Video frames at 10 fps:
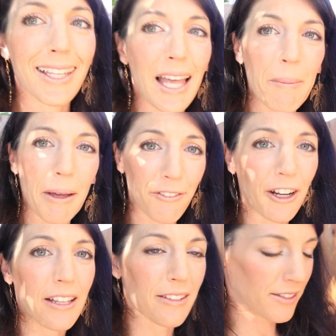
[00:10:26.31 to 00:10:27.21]
And that, my
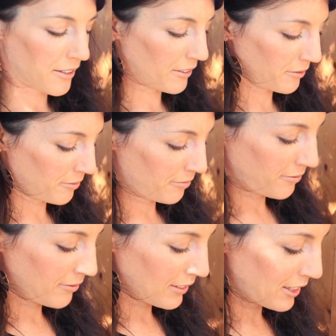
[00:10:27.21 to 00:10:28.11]
friends,
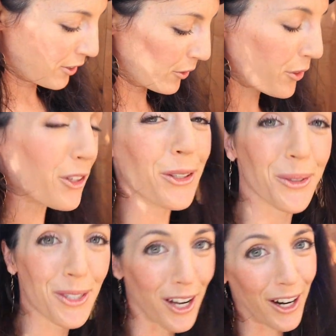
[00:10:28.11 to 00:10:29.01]

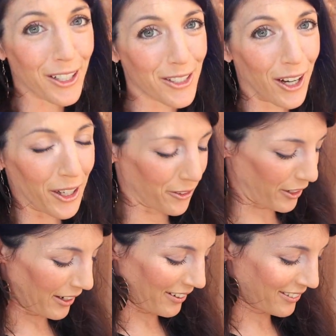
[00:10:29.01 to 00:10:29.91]
concludes our dog
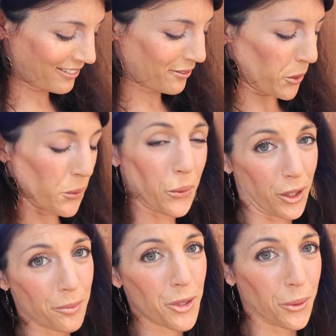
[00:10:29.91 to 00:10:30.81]
run
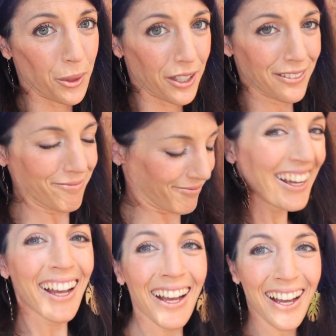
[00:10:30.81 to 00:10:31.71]
worm tour.
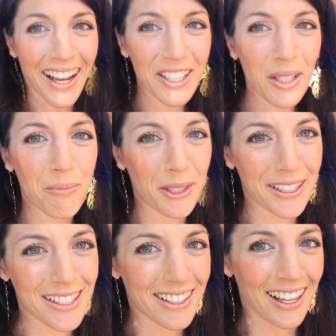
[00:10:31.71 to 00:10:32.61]
I actually
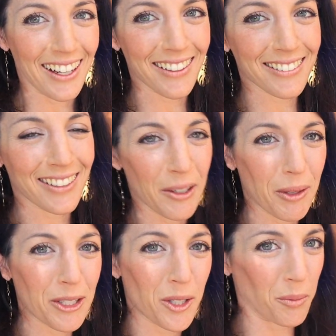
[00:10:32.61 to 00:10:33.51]
built this gate. I'm
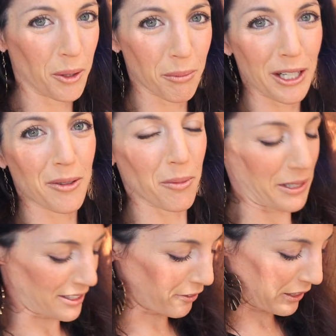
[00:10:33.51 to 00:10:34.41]
like super impressed with
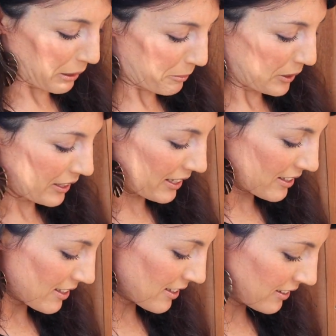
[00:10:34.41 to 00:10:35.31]
myself that I built this.